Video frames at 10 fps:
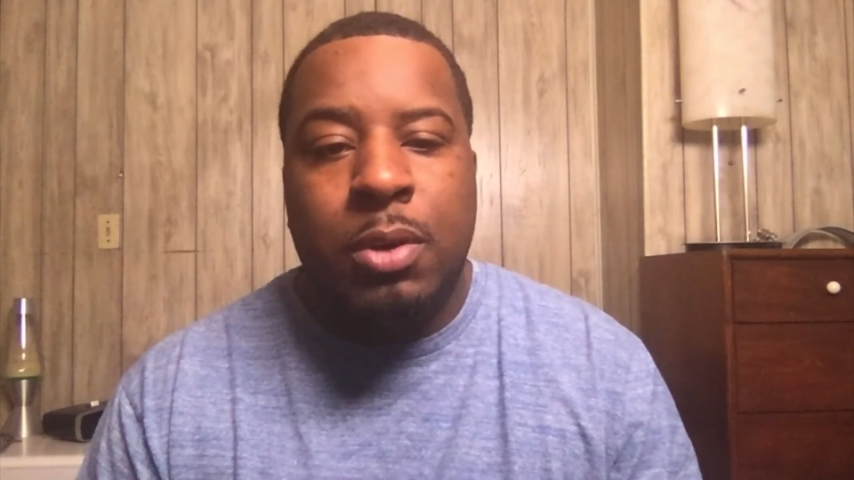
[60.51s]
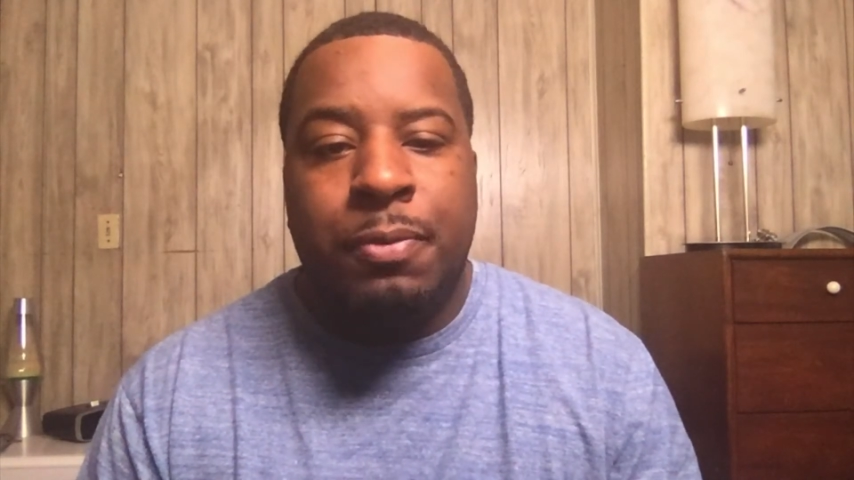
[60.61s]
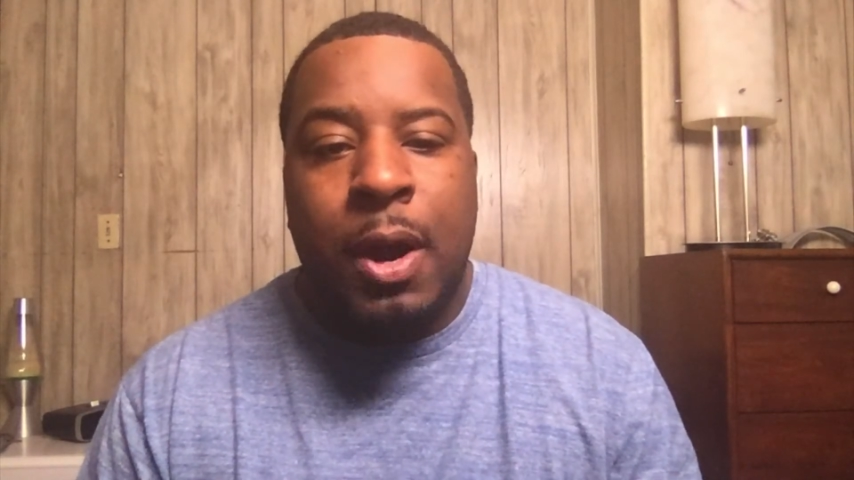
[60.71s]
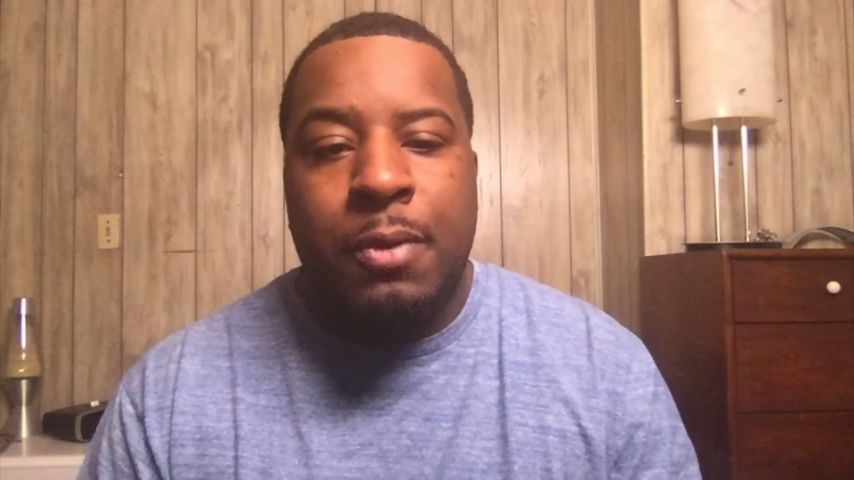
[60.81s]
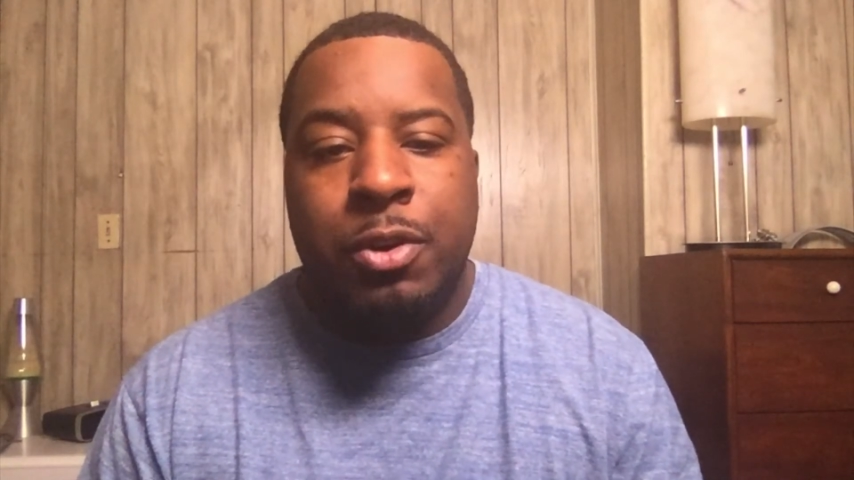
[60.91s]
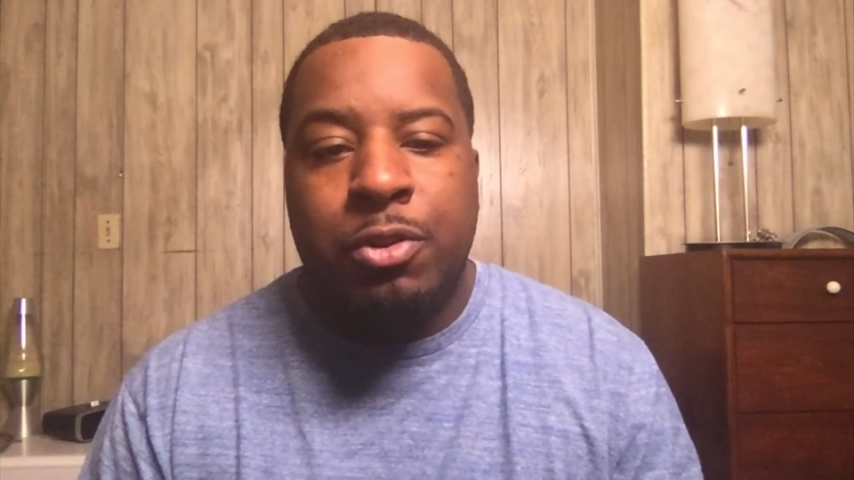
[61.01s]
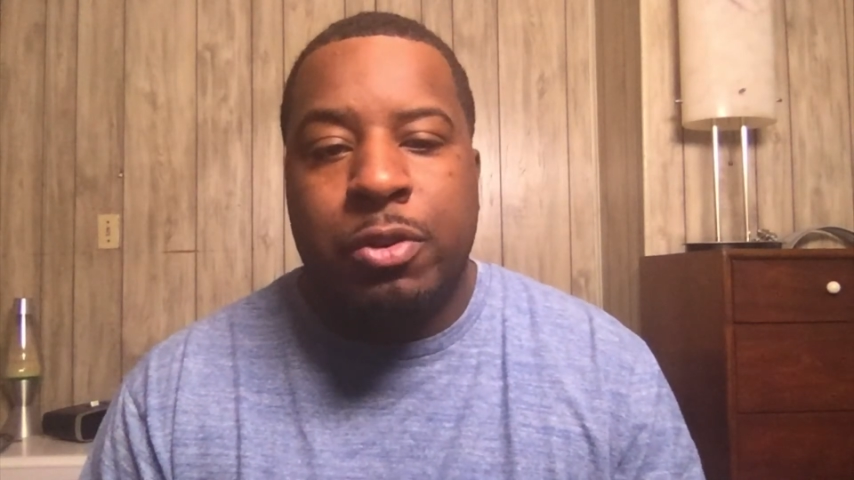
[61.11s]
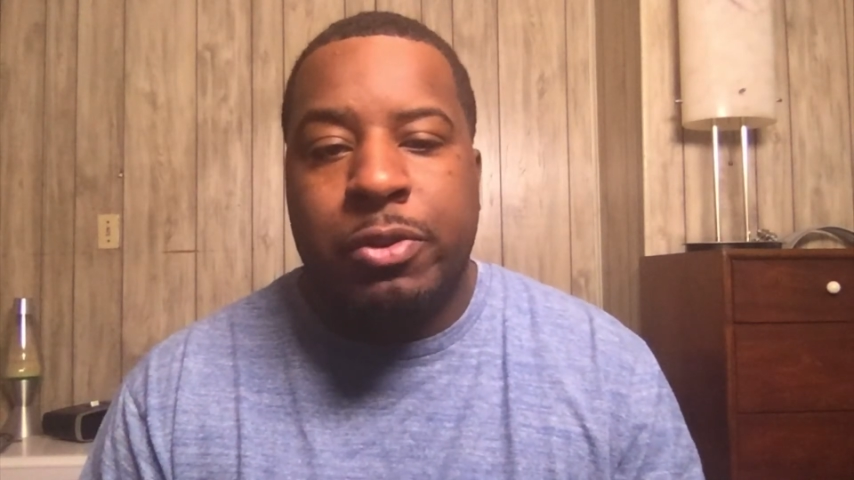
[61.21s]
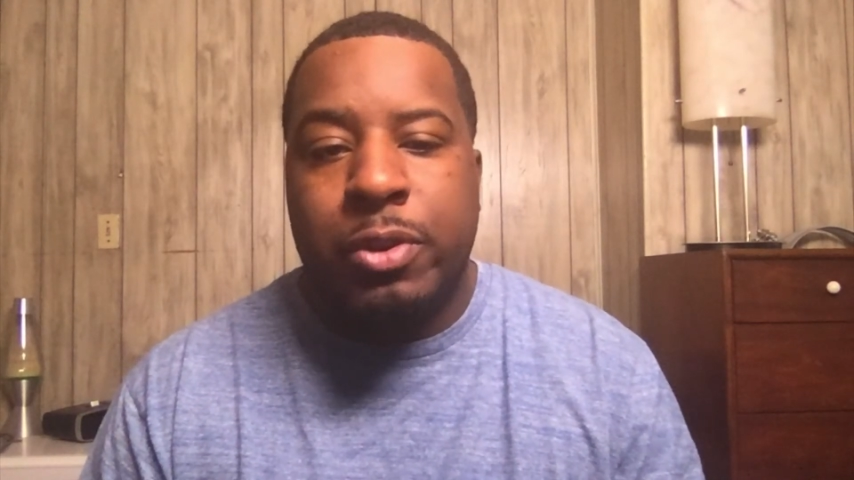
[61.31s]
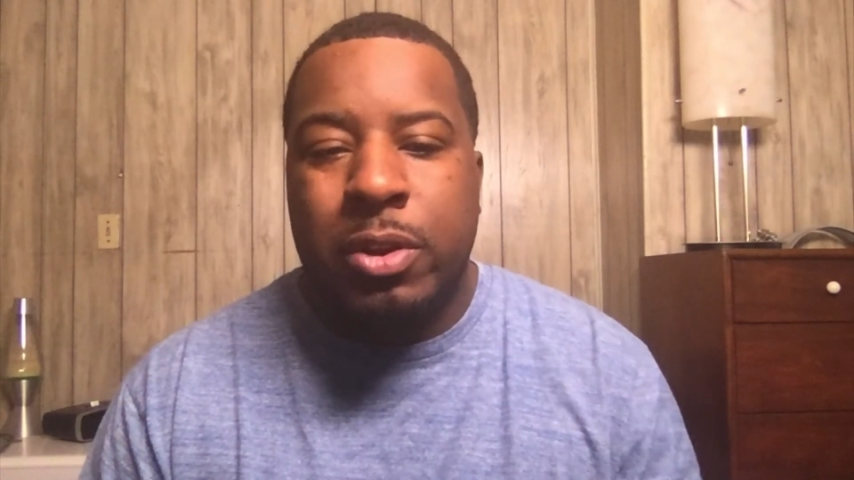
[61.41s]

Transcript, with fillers: 500 slid